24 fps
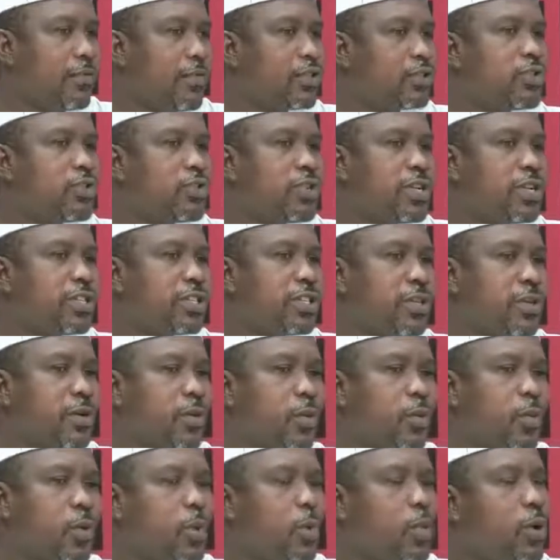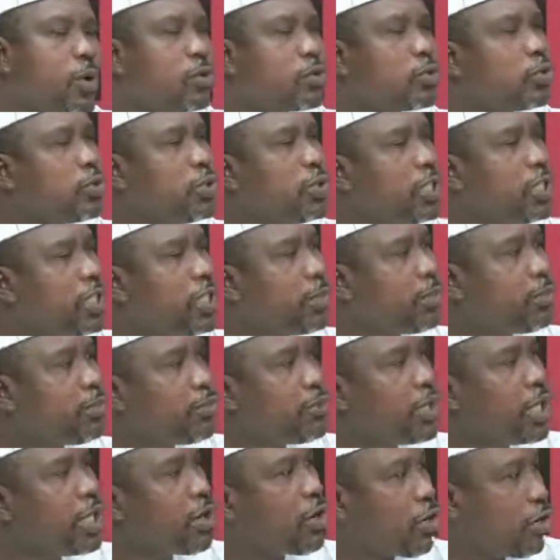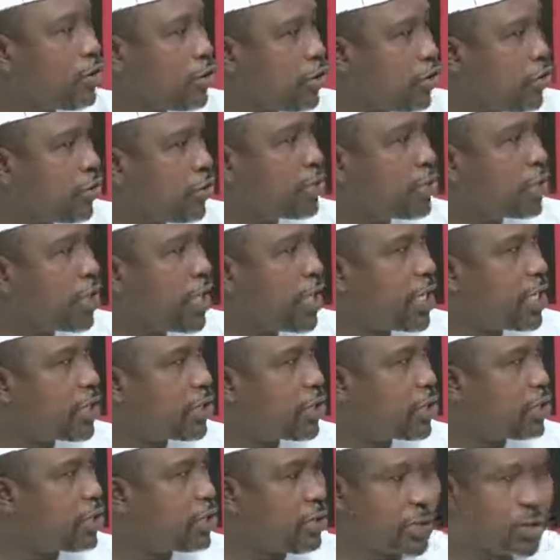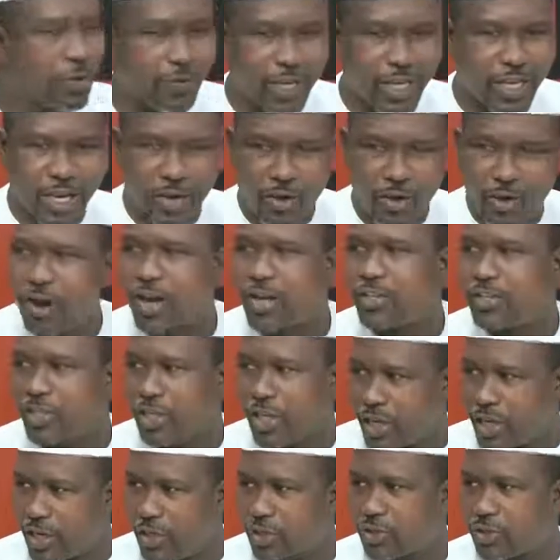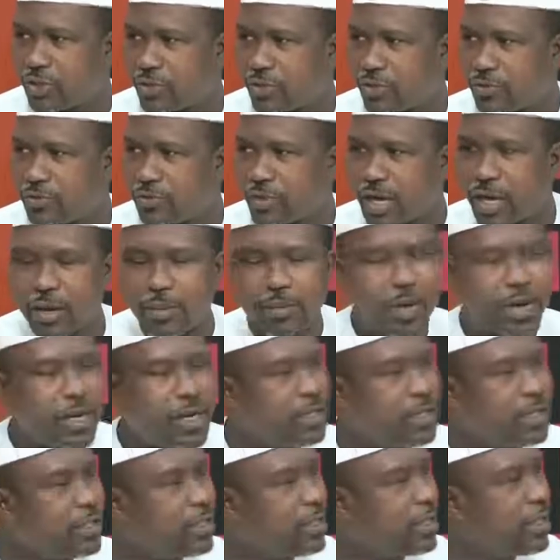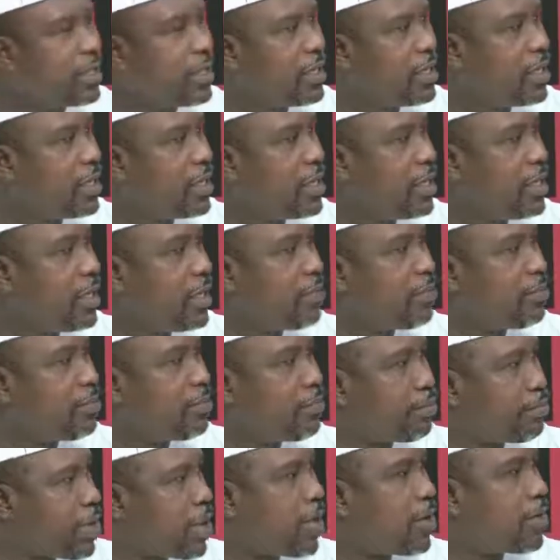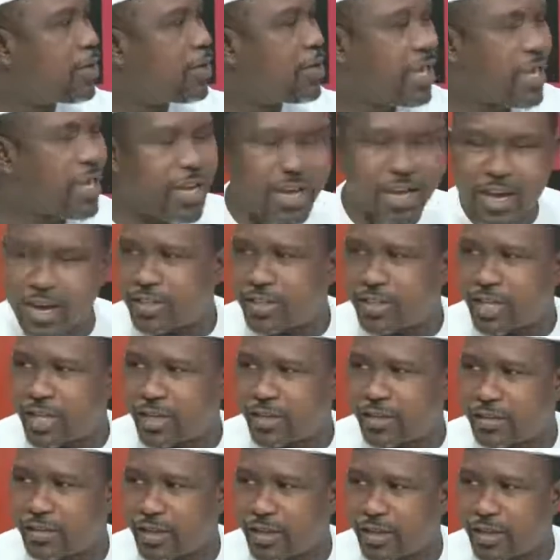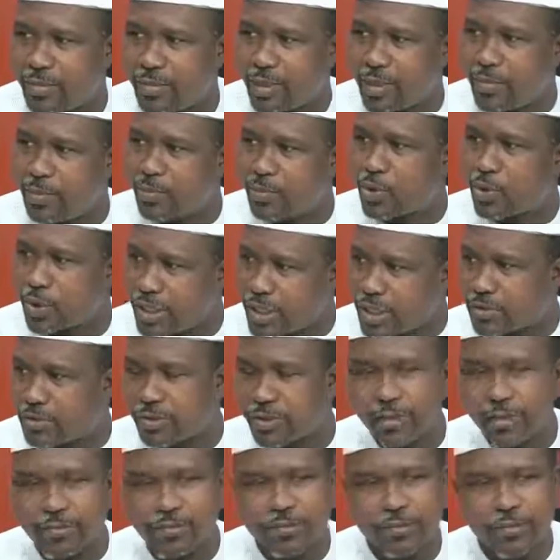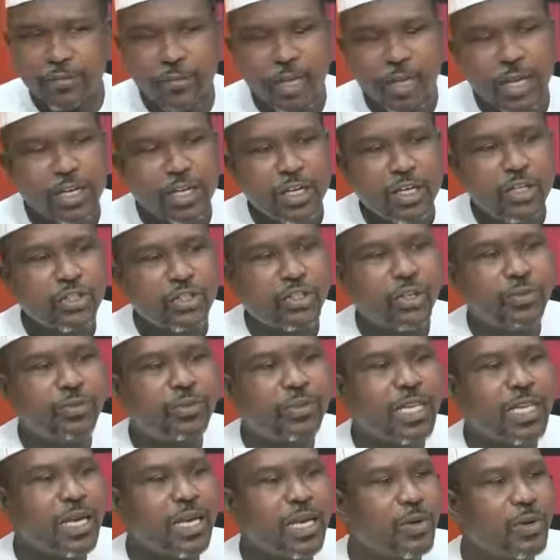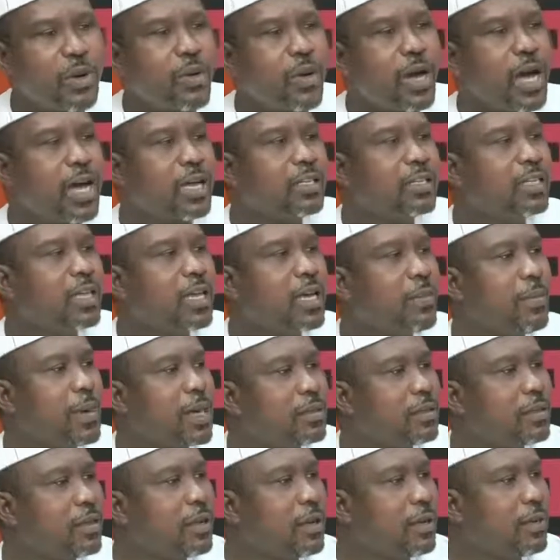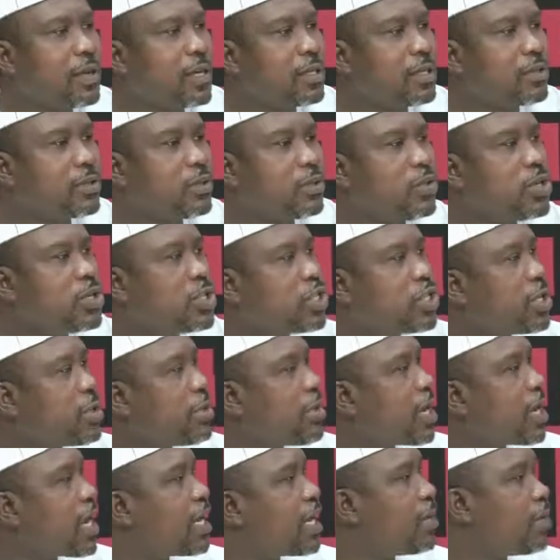reasons. We want to deepen the consciousness of the current generation about the proud inheritance that has been bequeathed to them. Sometimes when you ask them about who is Simon Adebo,